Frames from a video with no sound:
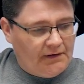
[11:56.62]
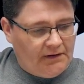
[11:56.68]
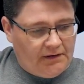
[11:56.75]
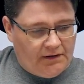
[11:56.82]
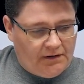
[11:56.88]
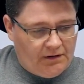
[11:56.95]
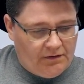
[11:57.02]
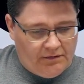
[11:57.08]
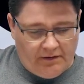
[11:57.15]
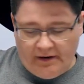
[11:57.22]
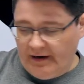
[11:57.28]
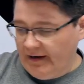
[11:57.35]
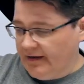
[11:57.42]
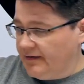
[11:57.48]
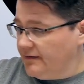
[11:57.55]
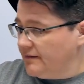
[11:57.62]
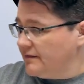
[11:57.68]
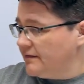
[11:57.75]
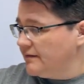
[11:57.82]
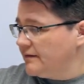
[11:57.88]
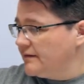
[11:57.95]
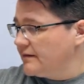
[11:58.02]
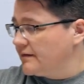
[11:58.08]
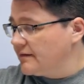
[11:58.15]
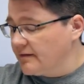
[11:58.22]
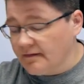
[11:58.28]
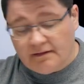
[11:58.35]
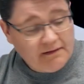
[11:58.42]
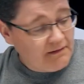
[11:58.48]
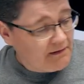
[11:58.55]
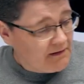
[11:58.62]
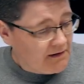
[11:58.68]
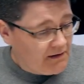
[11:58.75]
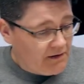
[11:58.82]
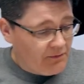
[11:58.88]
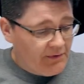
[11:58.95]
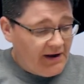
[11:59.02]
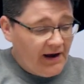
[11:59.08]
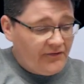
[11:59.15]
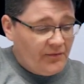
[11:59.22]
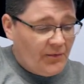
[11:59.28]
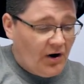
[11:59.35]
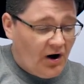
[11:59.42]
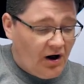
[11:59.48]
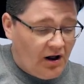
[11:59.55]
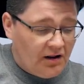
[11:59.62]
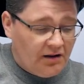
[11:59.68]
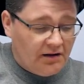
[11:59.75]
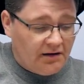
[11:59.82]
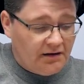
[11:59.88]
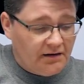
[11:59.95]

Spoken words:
All right. We have them all